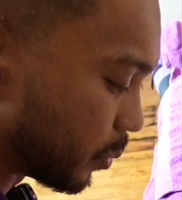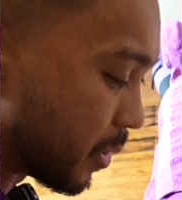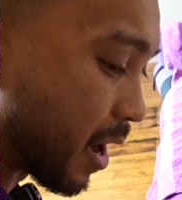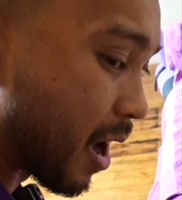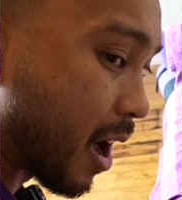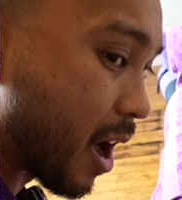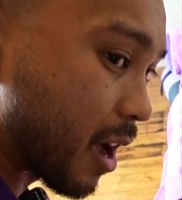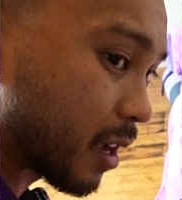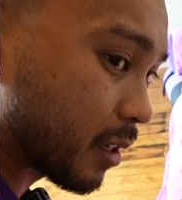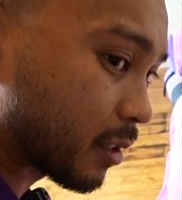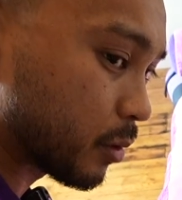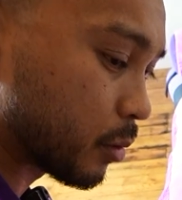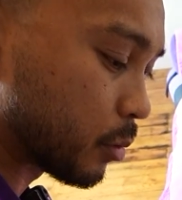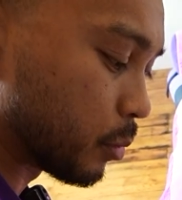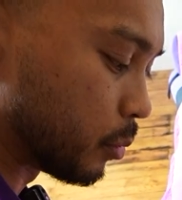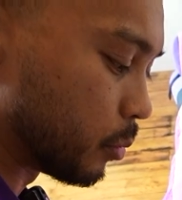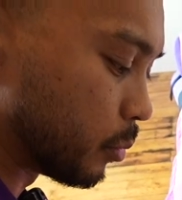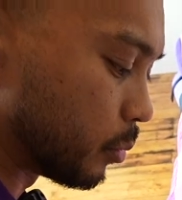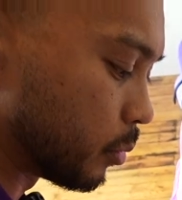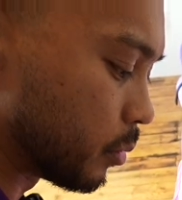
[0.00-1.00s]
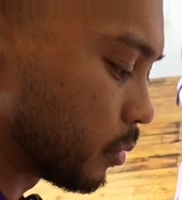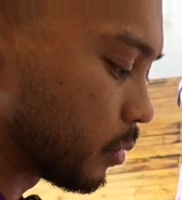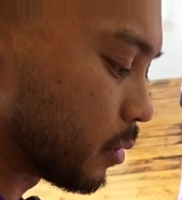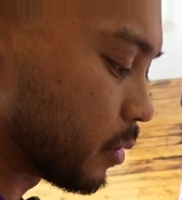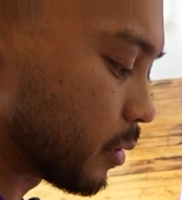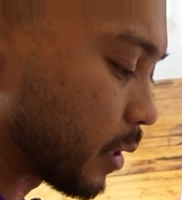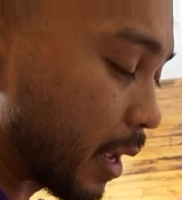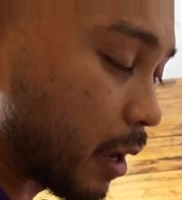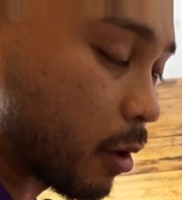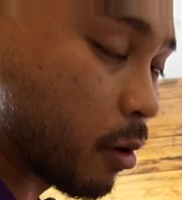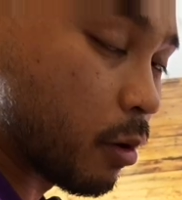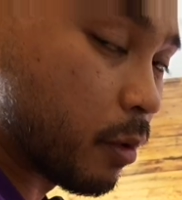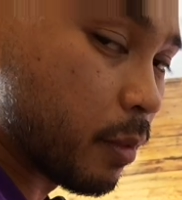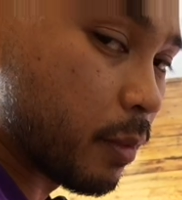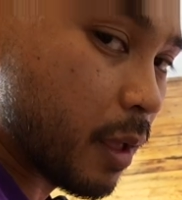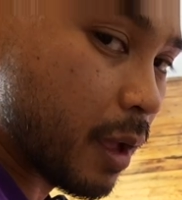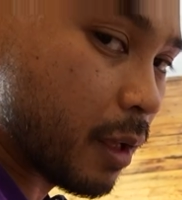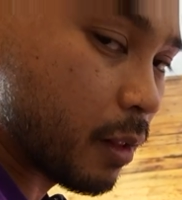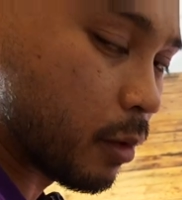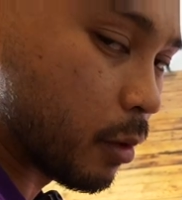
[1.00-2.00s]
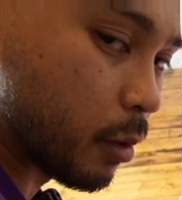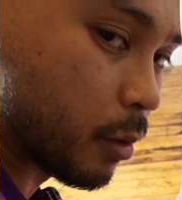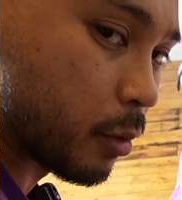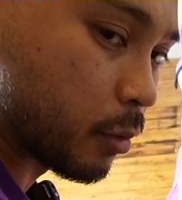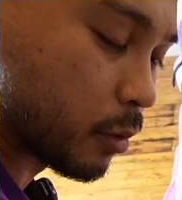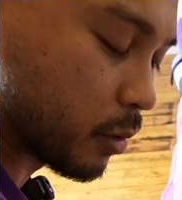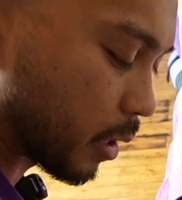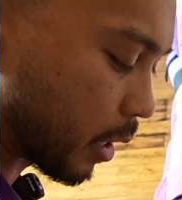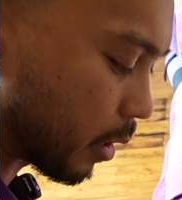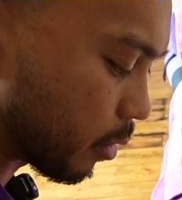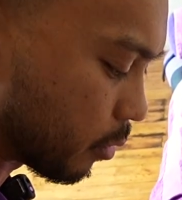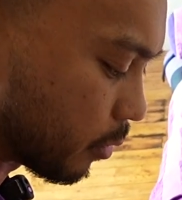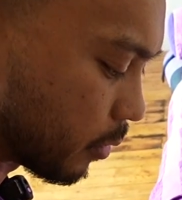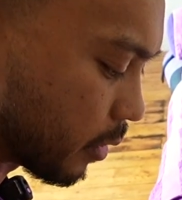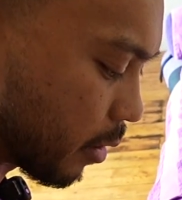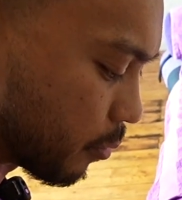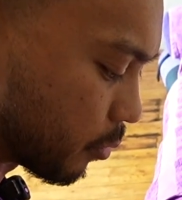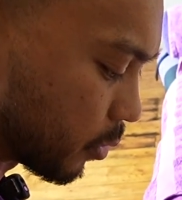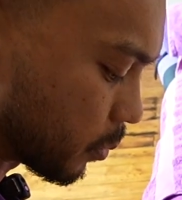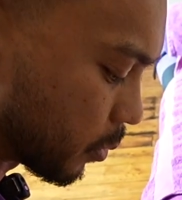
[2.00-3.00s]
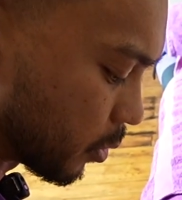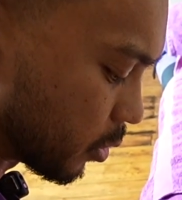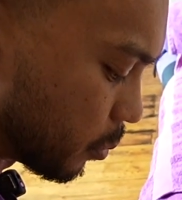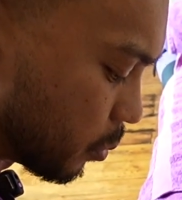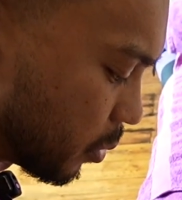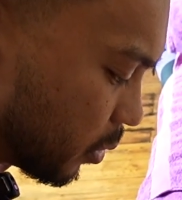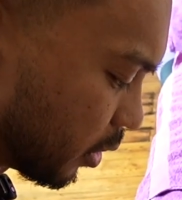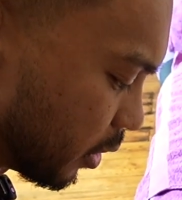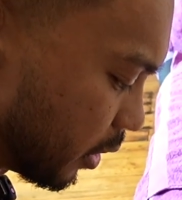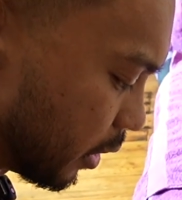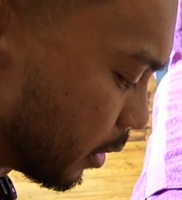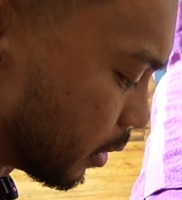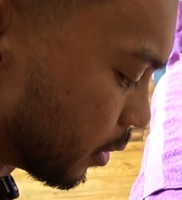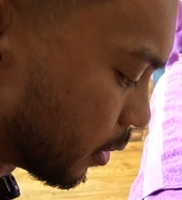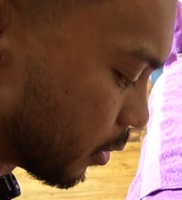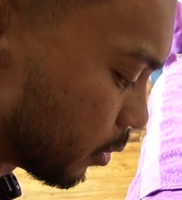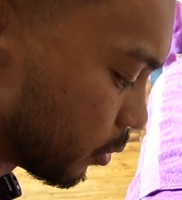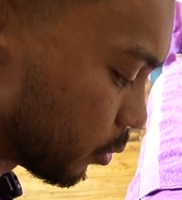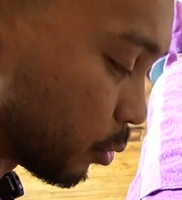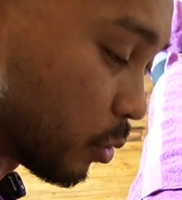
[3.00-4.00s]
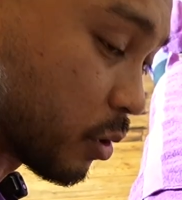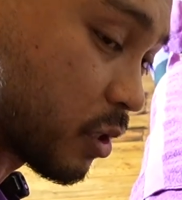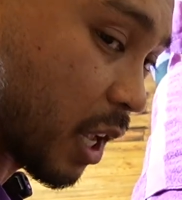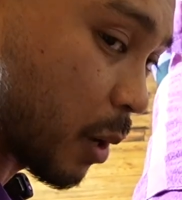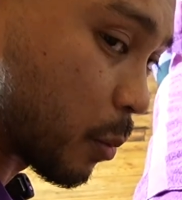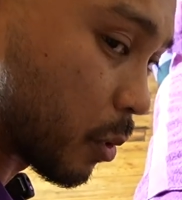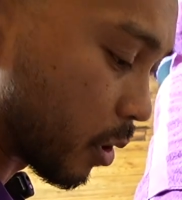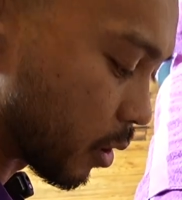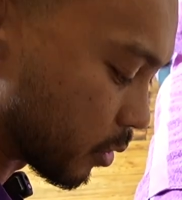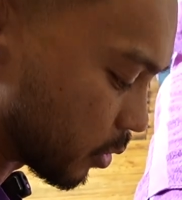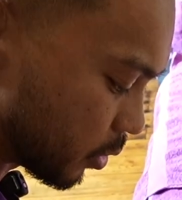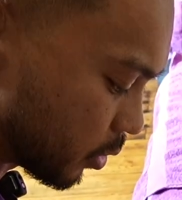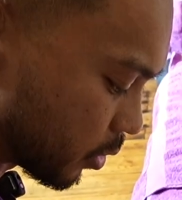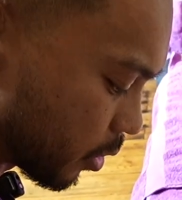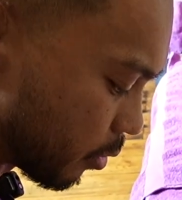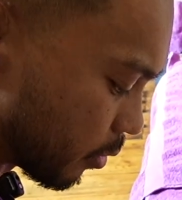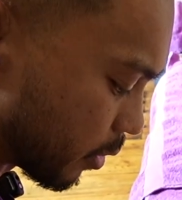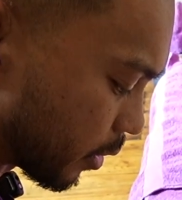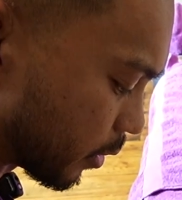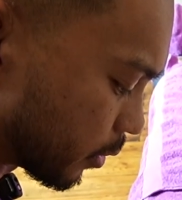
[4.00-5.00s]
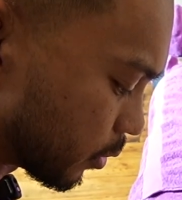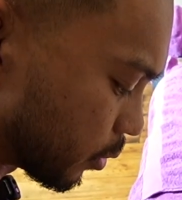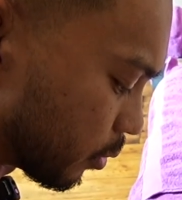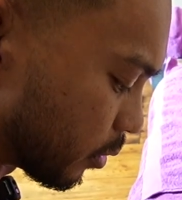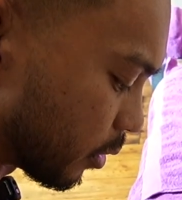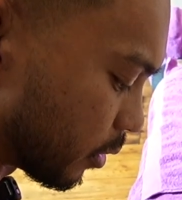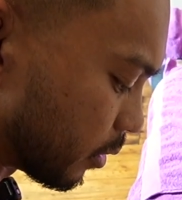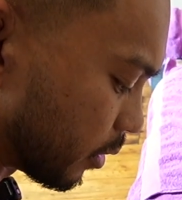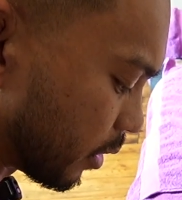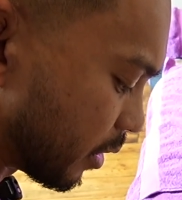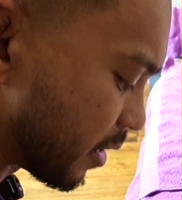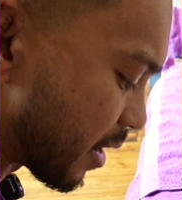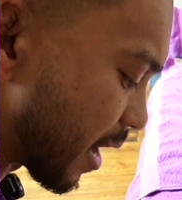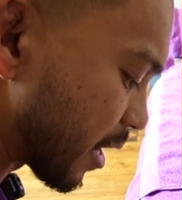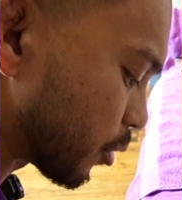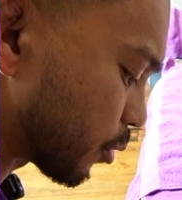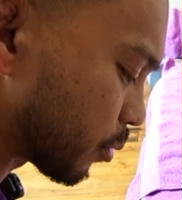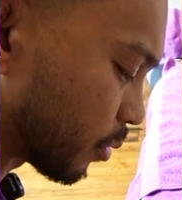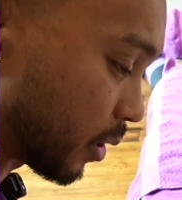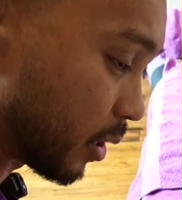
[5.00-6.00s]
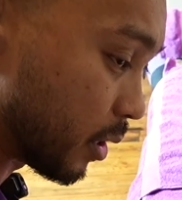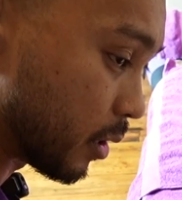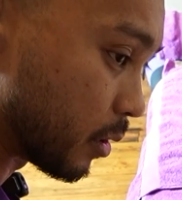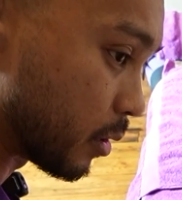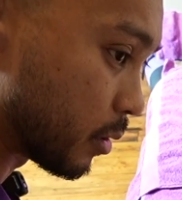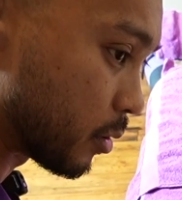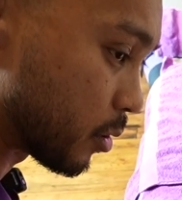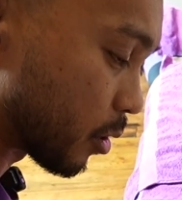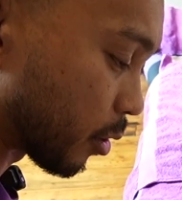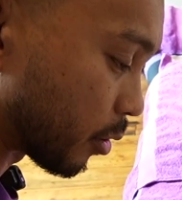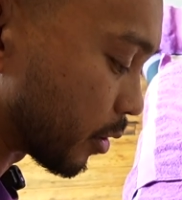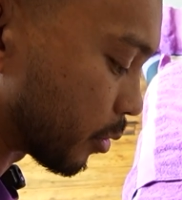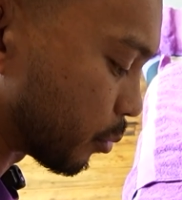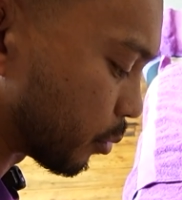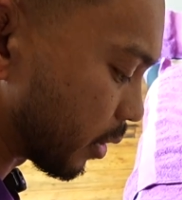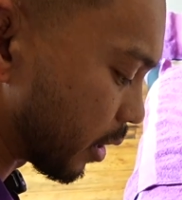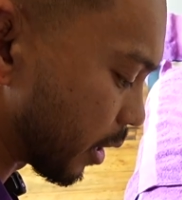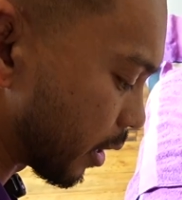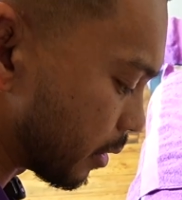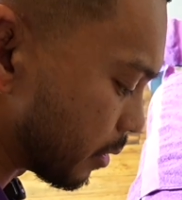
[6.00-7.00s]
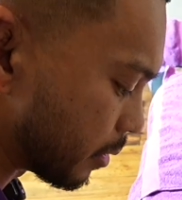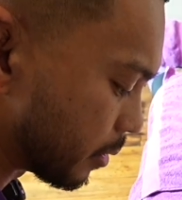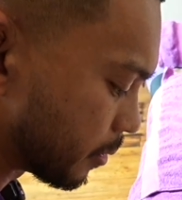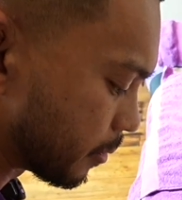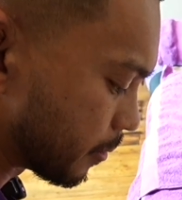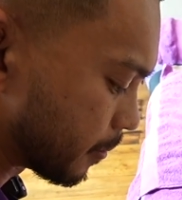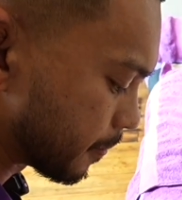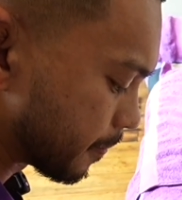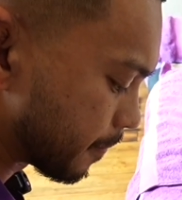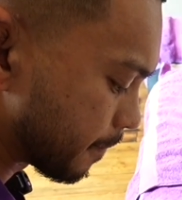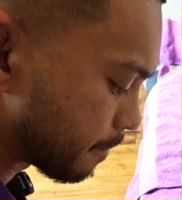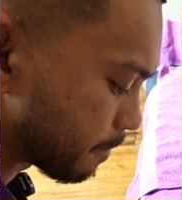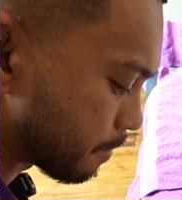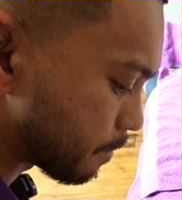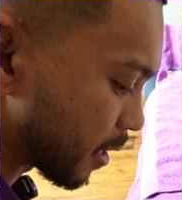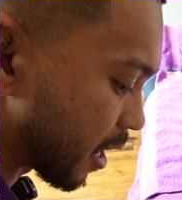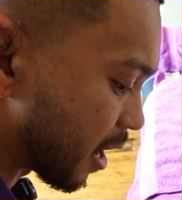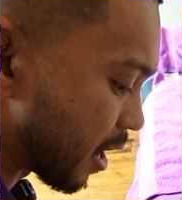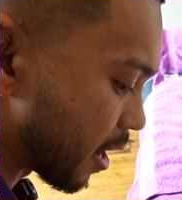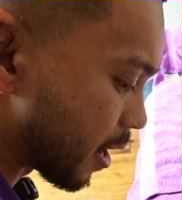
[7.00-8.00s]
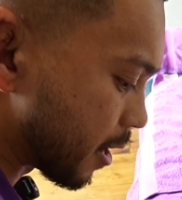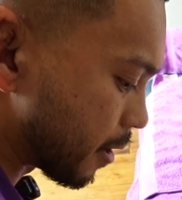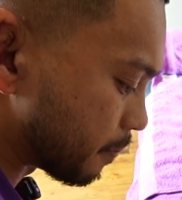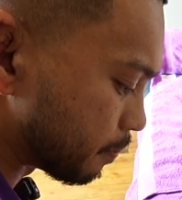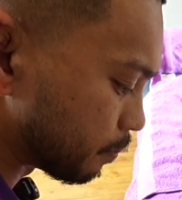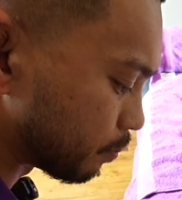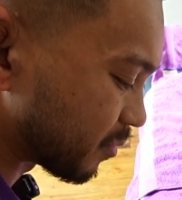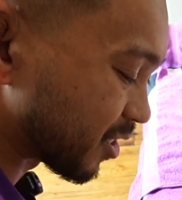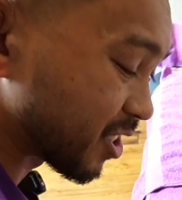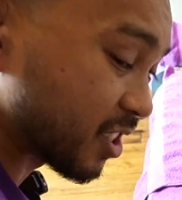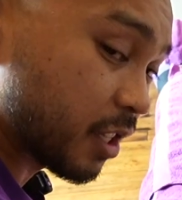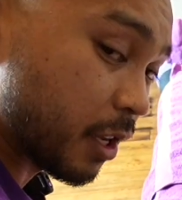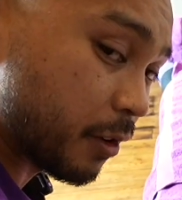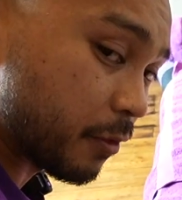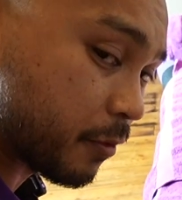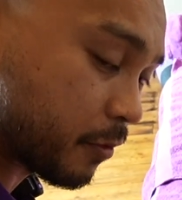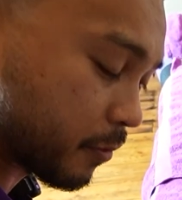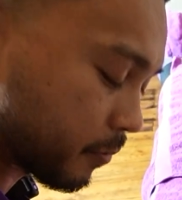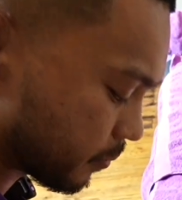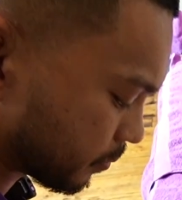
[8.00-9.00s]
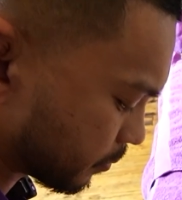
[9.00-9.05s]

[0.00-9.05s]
be asked to take on that load or take on that responsibility to stabilize the shoulder. So then naturally the shoulder will get stiff.